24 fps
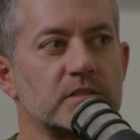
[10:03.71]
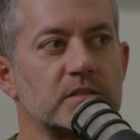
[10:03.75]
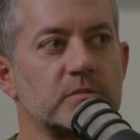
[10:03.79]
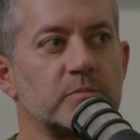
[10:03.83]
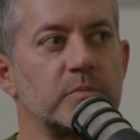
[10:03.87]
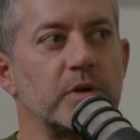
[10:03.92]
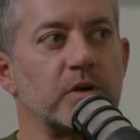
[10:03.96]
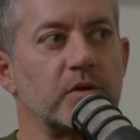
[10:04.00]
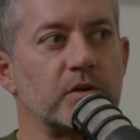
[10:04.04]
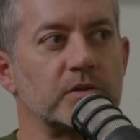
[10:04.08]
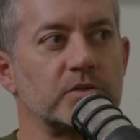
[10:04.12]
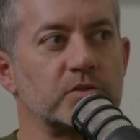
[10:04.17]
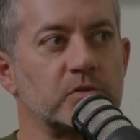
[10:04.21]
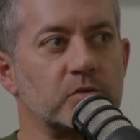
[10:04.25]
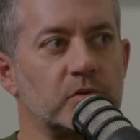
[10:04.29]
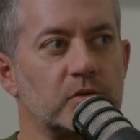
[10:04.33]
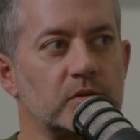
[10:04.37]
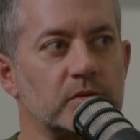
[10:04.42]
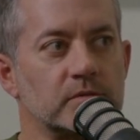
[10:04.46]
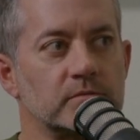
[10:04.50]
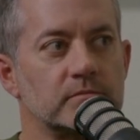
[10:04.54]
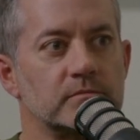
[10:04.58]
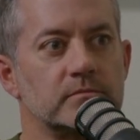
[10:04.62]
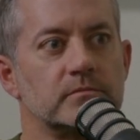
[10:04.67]

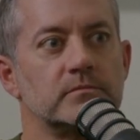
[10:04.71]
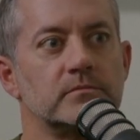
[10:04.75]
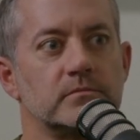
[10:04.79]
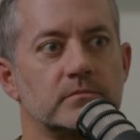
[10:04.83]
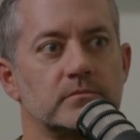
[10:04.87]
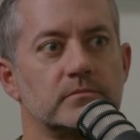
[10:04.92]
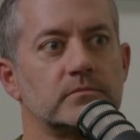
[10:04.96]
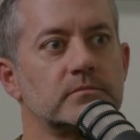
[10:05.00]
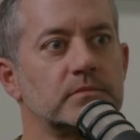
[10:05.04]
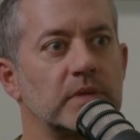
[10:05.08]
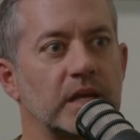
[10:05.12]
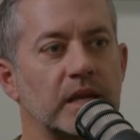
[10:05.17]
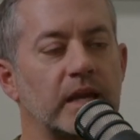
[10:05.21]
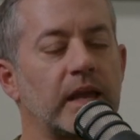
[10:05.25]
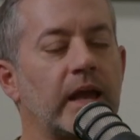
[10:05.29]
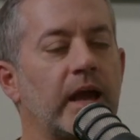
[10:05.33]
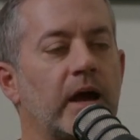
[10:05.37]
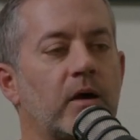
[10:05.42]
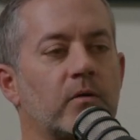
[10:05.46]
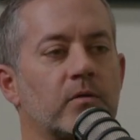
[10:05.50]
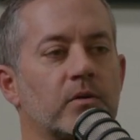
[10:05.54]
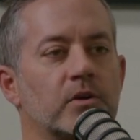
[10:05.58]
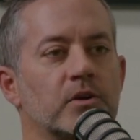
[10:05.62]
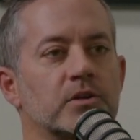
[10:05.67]
spiritual
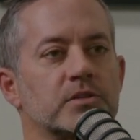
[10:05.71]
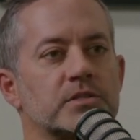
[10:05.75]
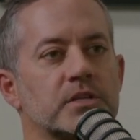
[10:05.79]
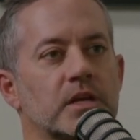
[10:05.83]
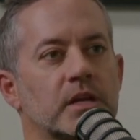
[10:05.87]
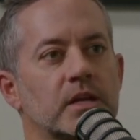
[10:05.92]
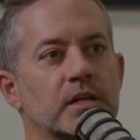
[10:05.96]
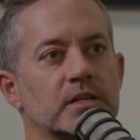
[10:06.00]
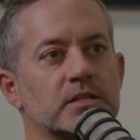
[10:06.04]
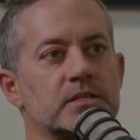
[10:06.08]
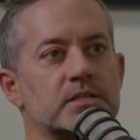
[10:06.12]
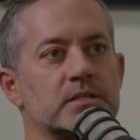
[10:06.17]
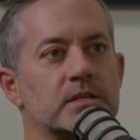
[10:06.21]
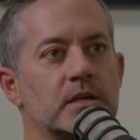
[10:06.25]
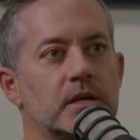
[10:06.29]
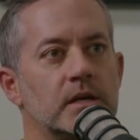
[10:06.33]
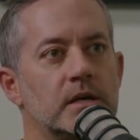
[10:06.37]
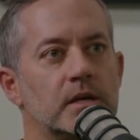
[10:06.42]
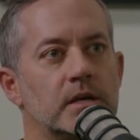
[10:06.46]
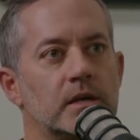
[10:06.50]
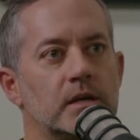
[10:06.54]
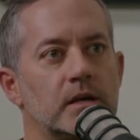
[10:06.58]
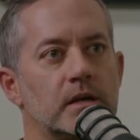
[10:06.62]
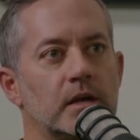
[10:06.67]
encounters, and it's
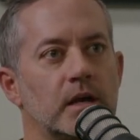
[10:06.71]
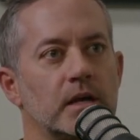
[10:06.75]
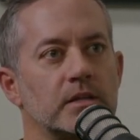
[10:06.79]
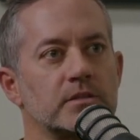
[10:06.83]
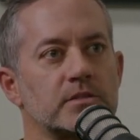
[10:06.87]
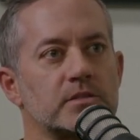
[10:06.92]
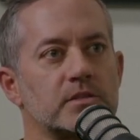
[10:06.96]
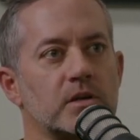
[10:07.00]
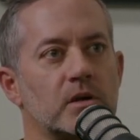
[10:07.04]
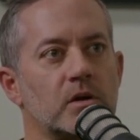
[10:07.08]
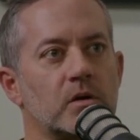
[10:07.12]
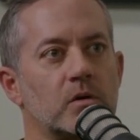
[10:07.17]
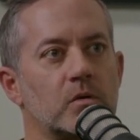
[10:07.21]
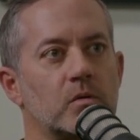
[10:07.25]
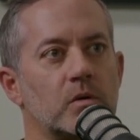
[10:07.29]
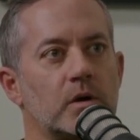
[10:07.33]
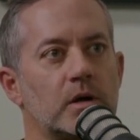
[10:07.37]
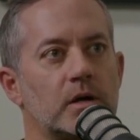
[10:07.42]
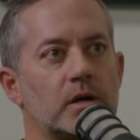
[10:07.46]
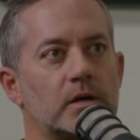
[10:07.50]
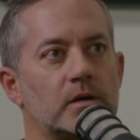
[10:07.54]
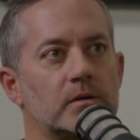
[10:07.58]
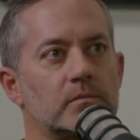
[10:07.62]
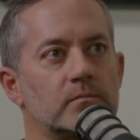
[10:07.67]
and so
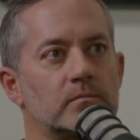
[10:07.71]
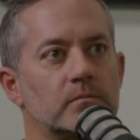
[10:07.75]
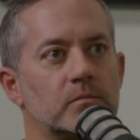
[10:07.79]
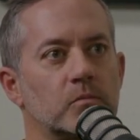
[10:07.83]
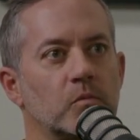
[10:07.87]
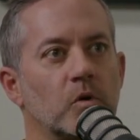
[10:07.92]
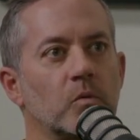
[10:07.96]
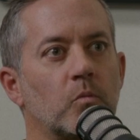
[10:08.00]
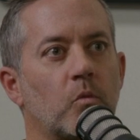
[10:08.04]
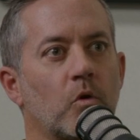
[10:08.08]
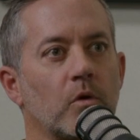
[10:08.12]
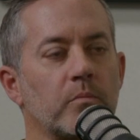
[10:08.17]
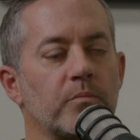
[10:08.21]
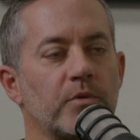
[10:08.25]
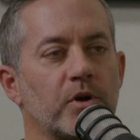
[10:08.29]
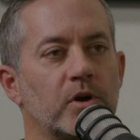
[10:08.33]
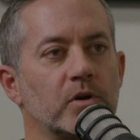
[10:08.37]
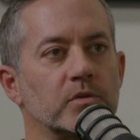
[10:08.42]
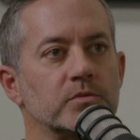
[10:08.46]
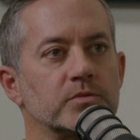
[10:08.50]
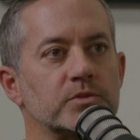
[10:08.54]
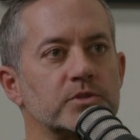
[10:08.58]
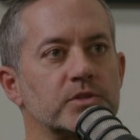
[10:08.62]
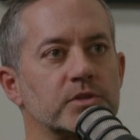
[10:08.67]
um, we're more
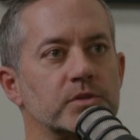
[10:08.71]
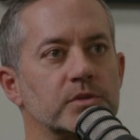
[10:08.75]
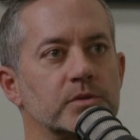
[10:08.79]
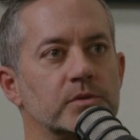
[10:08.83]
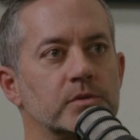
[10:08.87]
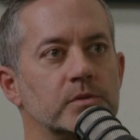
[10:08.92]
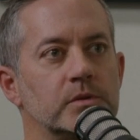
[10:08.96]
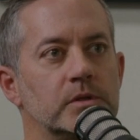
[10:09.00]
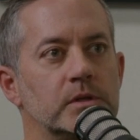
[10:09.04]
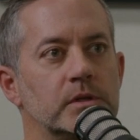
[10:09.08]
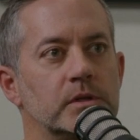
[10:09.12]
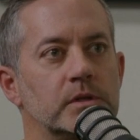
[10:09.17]
prone to